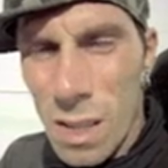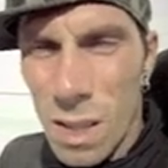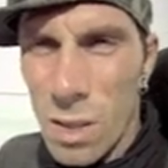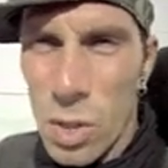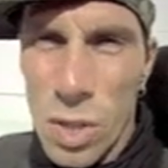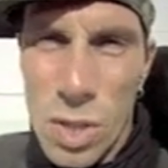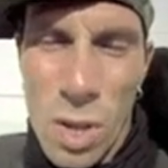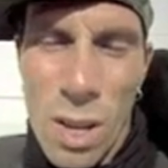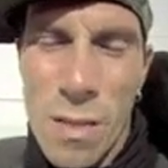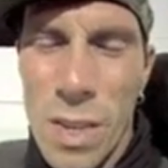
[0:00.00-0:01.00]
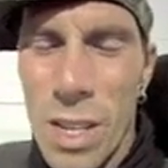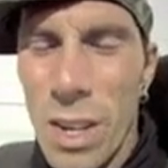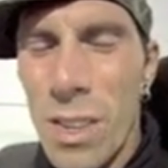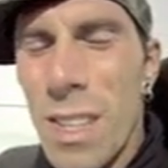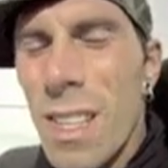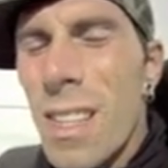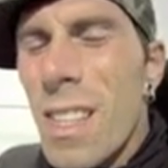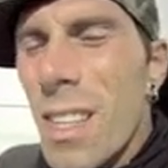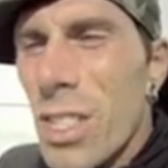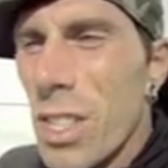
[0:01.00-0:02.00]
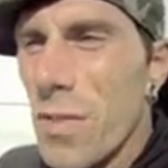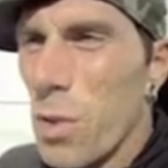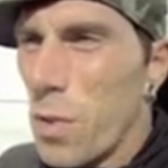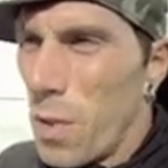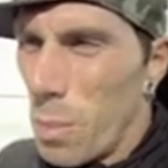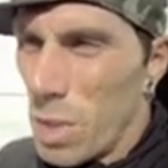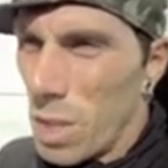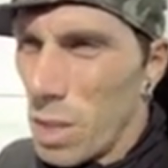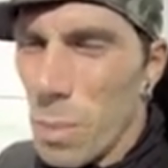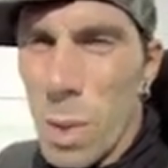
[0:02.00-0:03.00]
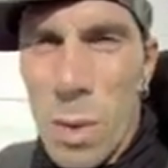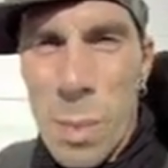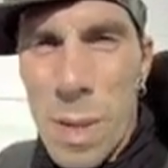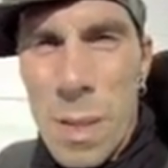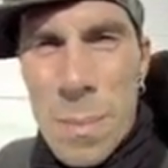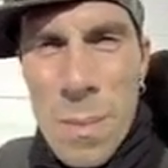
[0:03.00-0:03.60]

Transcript: who you saw in the video, she flew from Brazil to be with me.